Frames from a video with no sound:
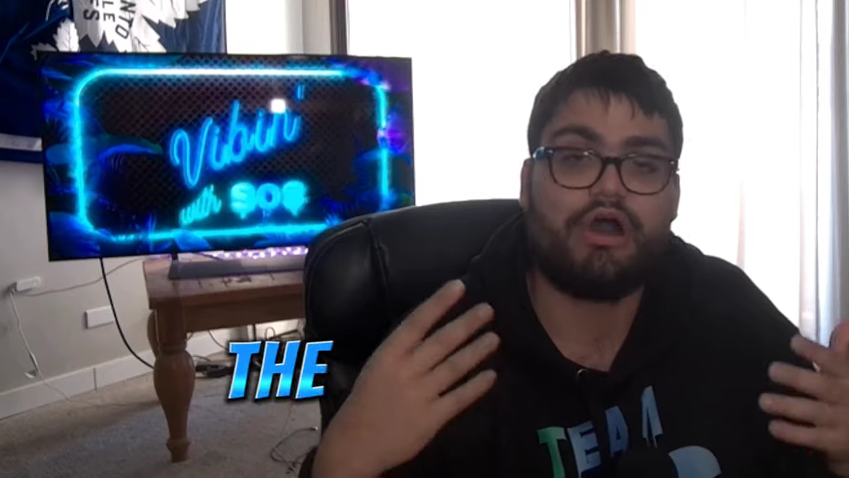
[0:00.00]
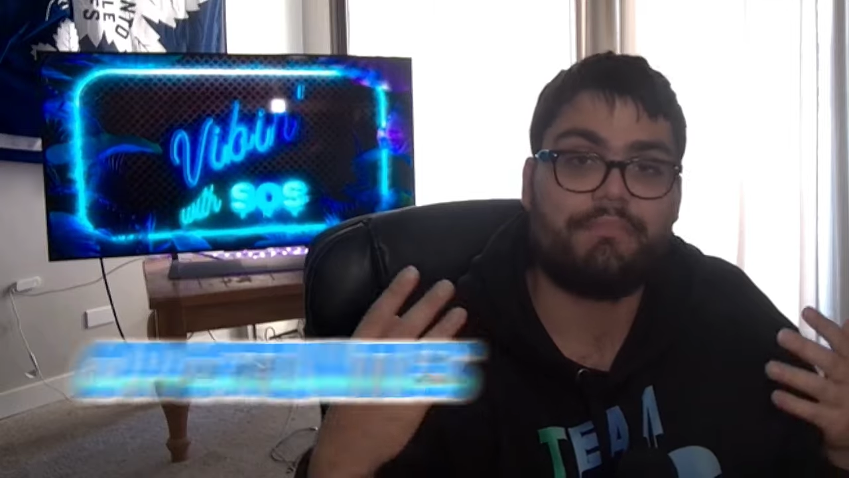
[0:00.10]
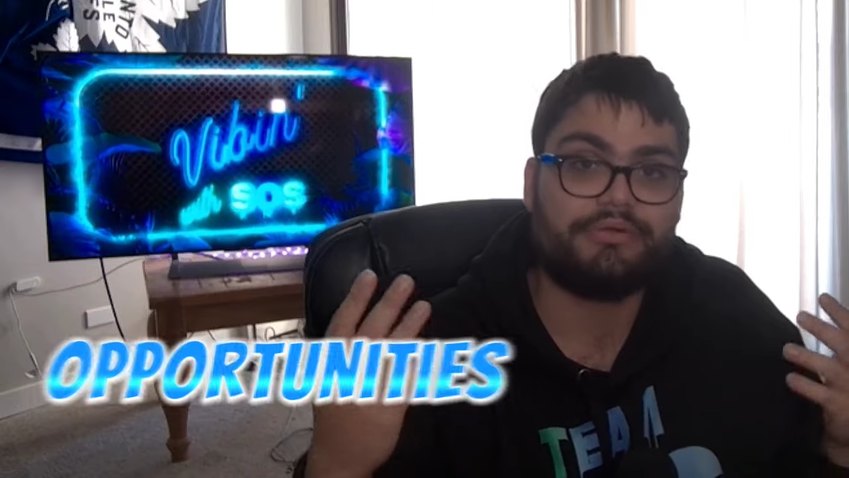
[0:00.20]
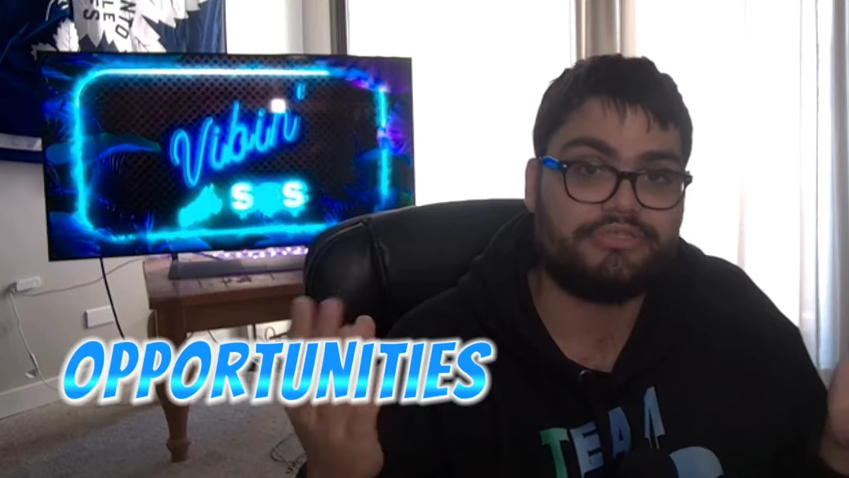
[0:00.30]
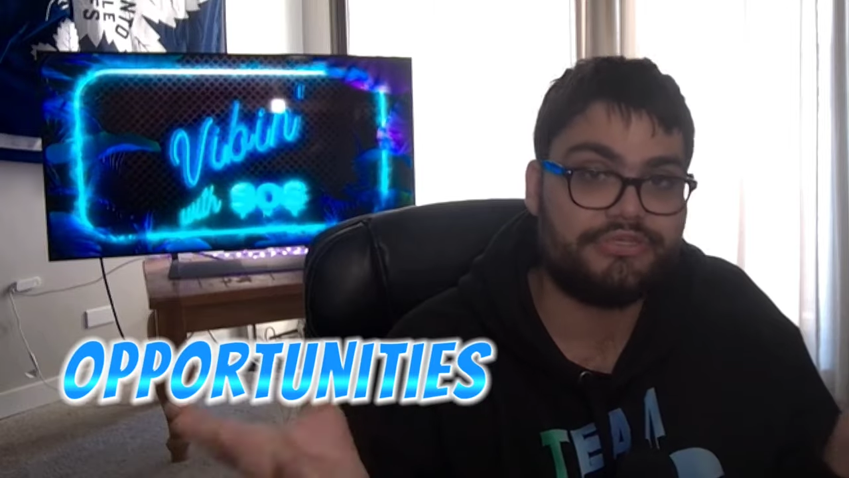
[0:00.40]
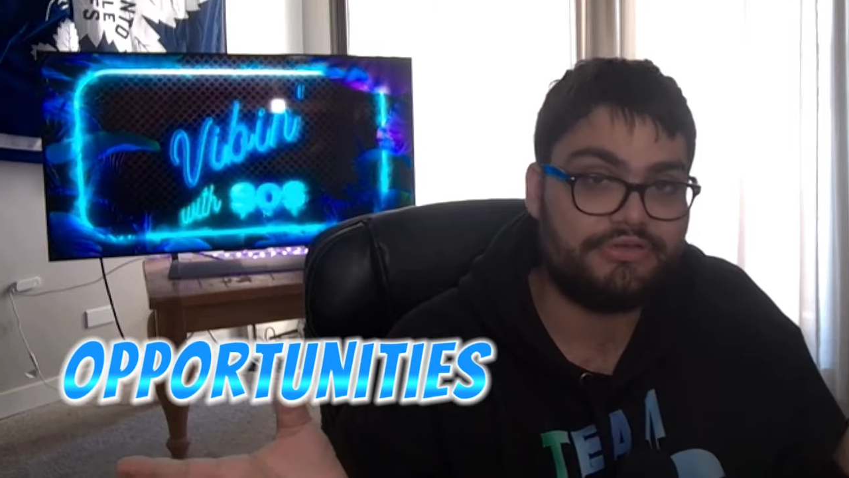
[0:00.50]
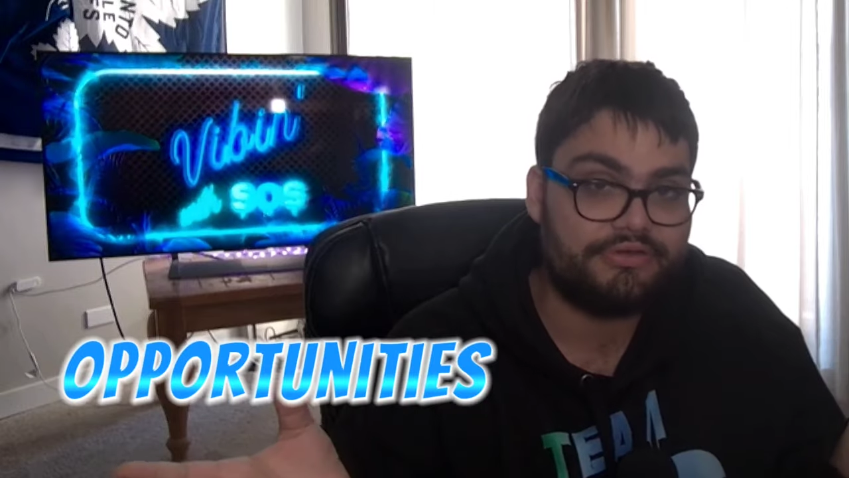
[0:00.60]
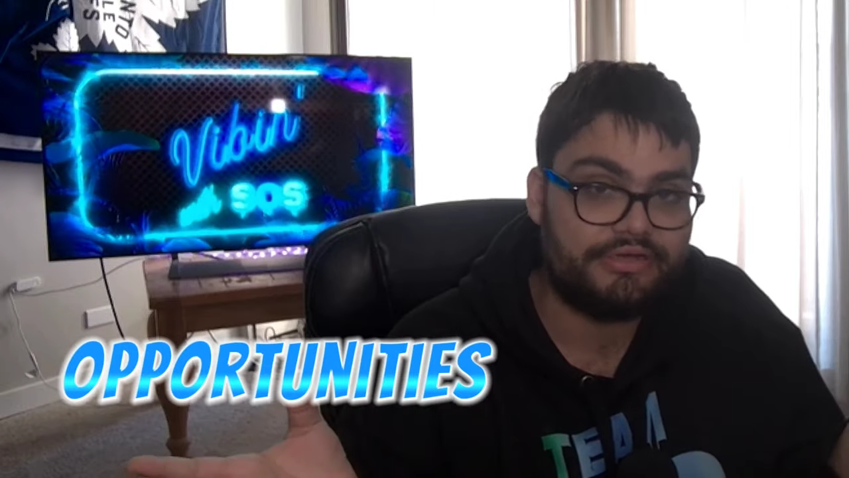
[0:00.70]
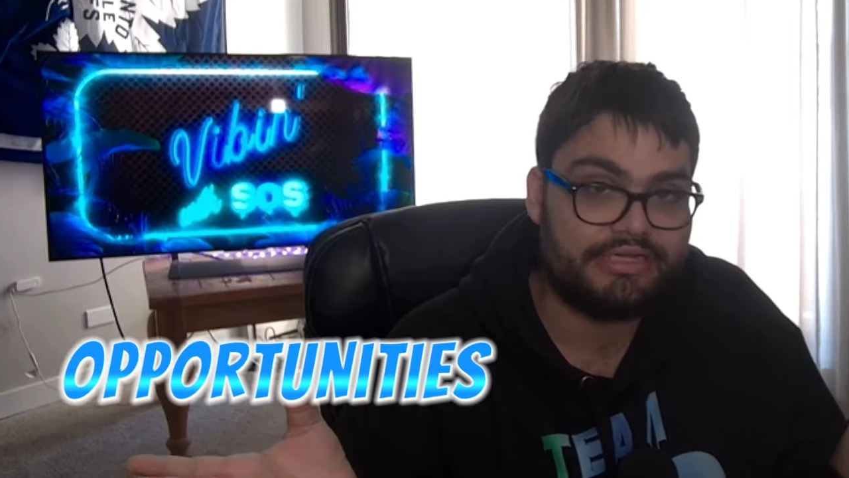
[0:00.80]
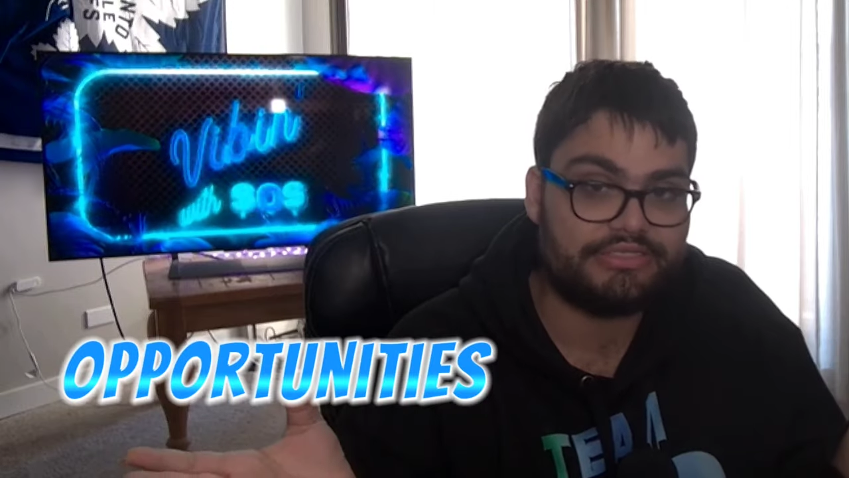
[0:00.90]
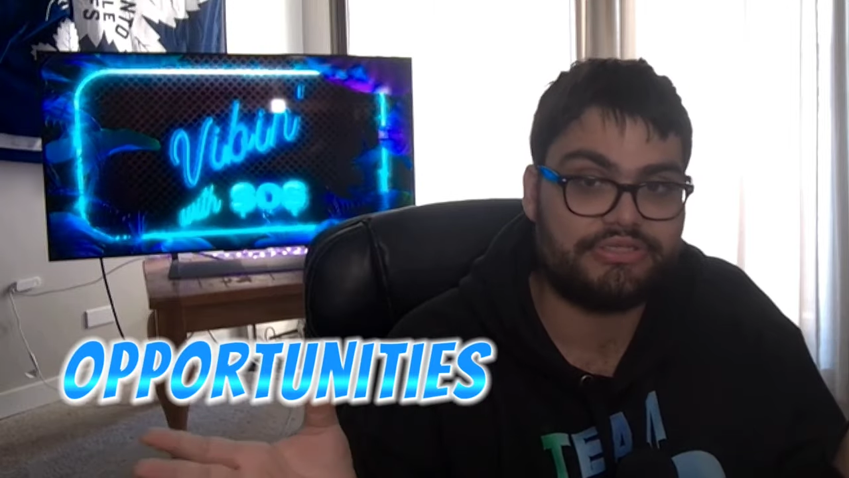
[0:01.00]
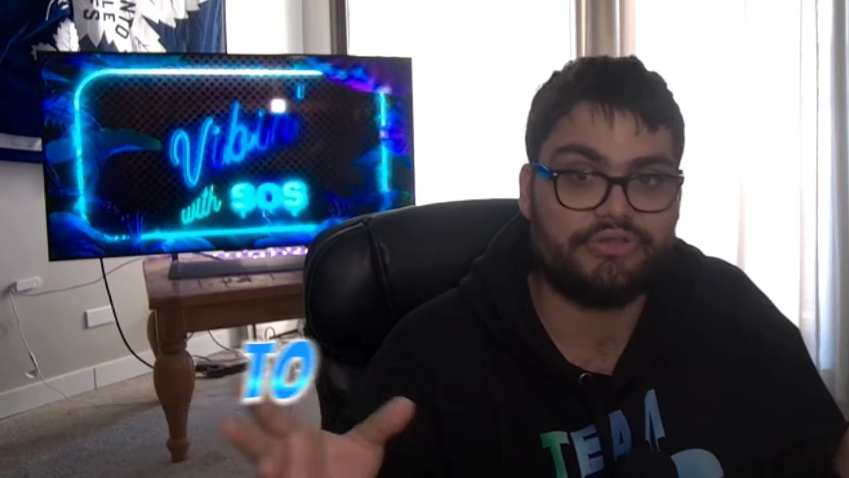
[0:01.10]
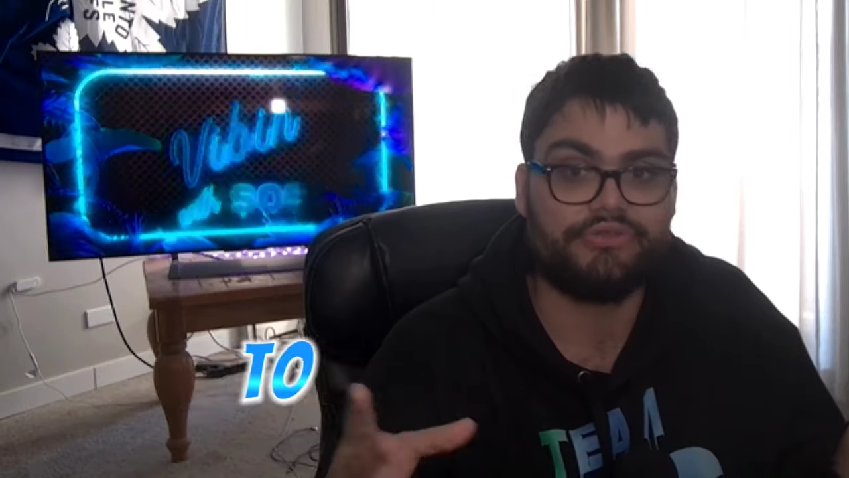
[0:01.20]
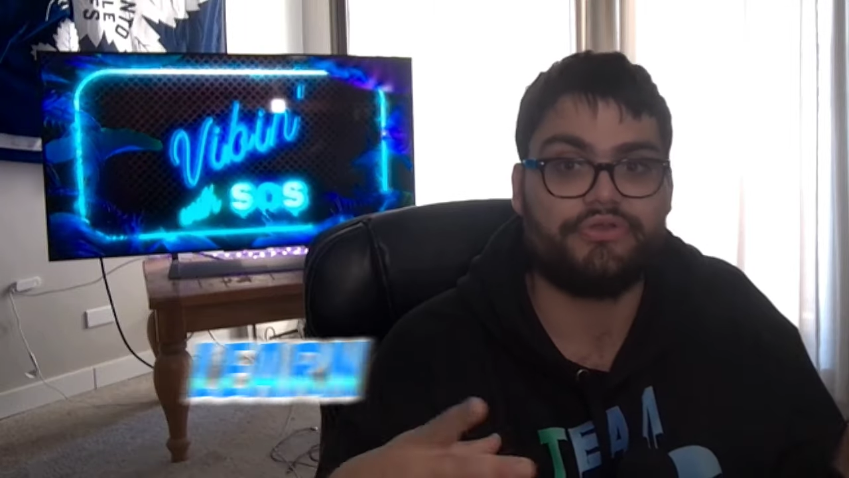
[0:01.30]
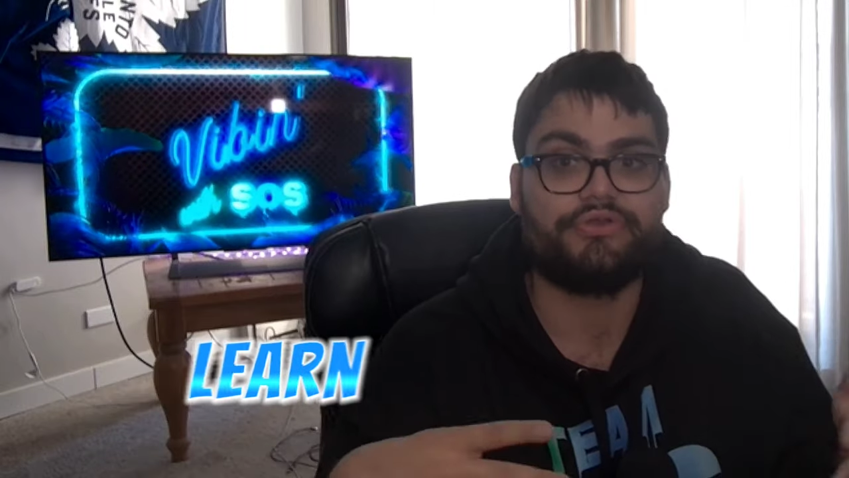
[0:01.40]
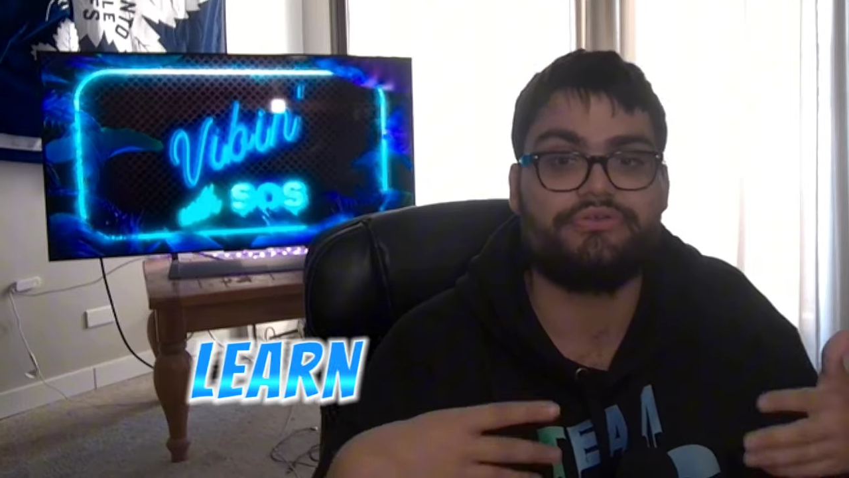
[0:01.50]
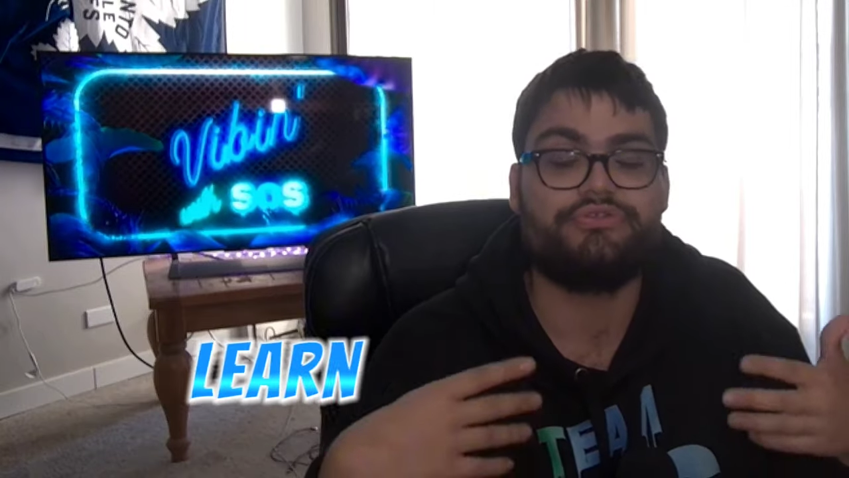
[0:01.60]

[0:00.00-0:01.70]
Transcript: opportunities to learn,